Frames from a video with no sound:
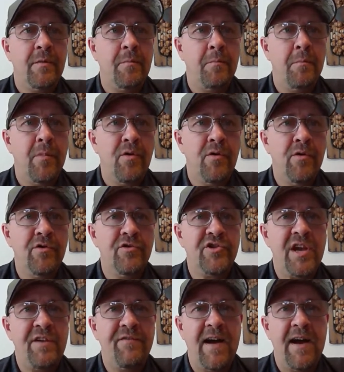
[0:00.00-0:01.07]
merge
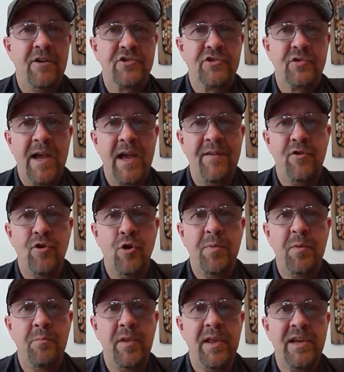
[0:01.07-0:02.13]
a file. So I have an
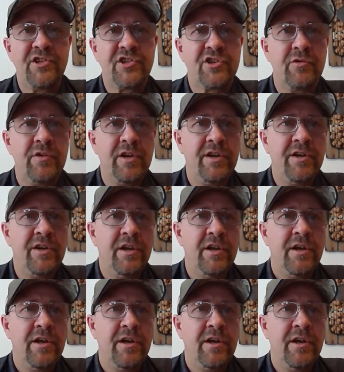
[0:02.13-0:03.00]
open blank screen.